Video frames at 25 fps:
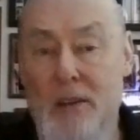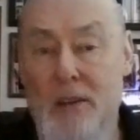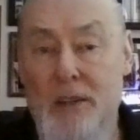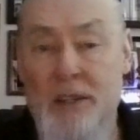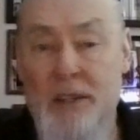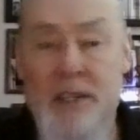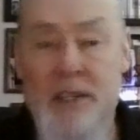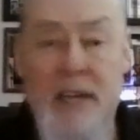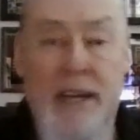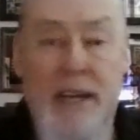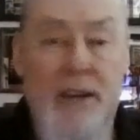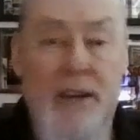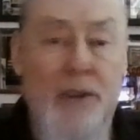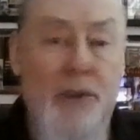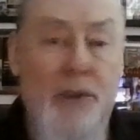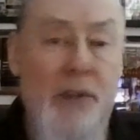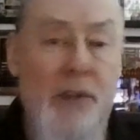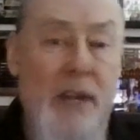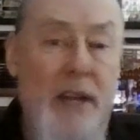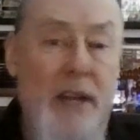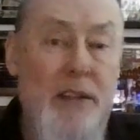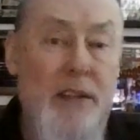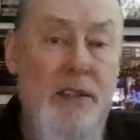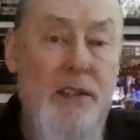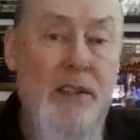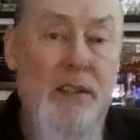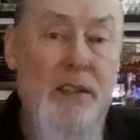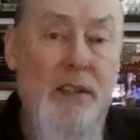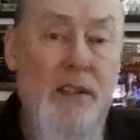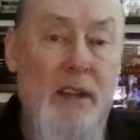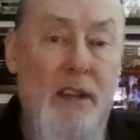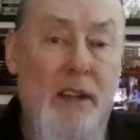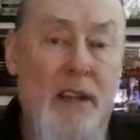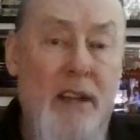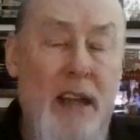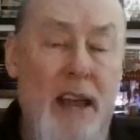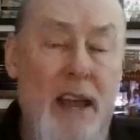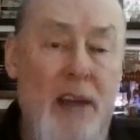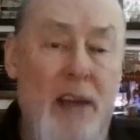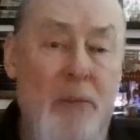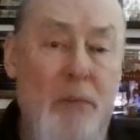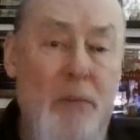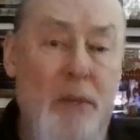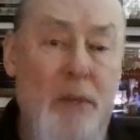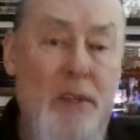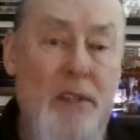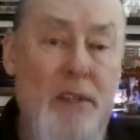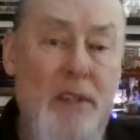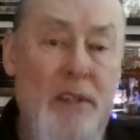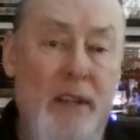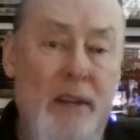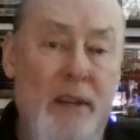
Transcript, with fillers: you know, you take your chances on that.